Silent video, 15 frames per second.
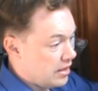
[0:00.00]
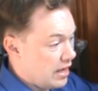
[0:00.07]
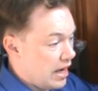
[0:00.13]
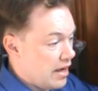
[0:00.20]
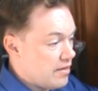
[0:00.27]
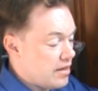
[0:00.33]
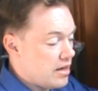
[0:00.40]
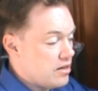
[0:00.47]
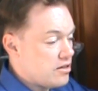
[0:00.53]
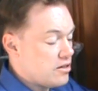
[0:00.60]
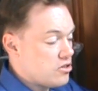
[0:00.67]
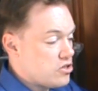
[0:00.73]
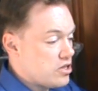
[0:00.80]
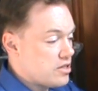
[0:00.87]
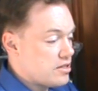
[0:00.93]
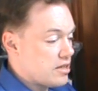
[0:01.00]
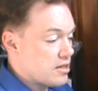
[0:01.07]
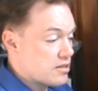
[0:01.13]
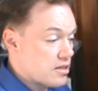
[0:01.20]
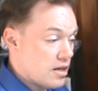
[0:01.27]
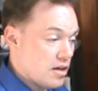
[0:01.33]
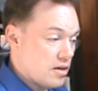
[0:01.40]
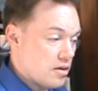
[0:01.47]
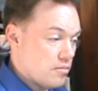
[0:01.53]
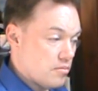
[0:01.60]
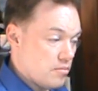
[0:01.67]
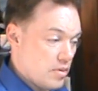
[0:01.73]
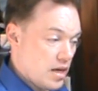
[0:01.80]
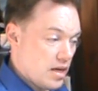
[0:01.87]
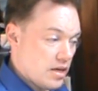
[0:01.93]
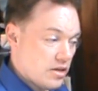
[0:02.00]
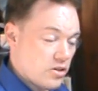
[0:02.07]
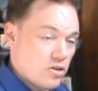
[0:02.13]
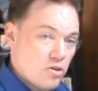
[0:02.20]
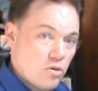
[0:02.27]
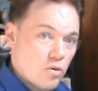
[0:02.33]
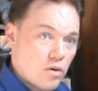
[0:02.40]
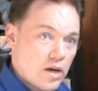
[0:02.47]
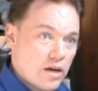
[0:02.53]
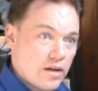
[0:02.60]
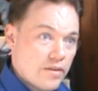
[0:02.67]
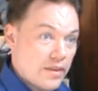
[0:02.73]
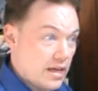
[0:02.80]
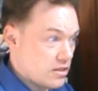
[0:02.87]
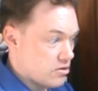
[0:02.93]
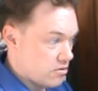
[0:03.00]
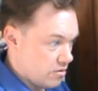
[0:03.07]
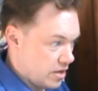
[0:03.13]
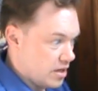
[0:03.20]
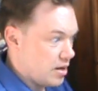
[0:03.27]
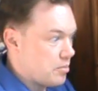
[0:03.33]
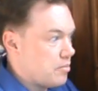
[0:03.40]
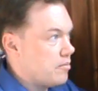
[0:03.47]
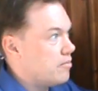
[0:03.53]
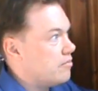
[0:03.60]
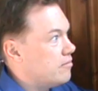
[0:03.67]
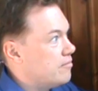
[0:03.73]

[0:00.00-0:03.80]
And then she sings, "Make you on," that's 3 up.